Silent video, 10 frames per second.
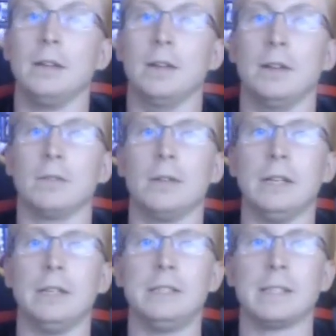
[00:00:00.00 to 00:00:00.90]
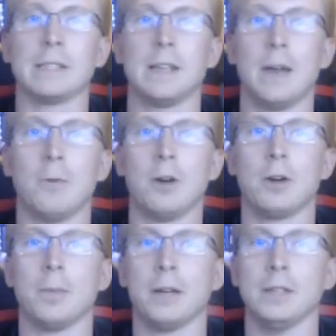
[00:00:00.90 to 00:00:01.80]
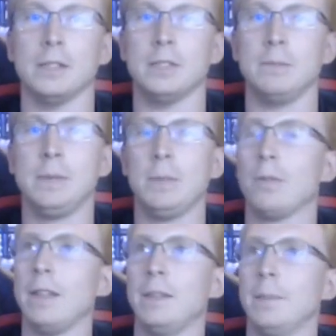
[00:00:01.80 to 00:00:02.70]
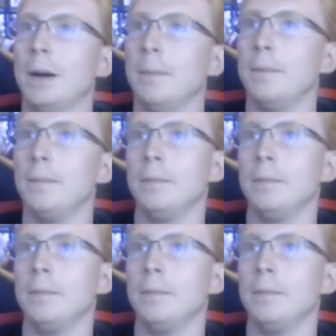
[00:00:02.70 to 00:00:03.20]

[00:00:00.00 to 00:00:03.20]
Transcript: You know, it takes a lot of work because people write them up.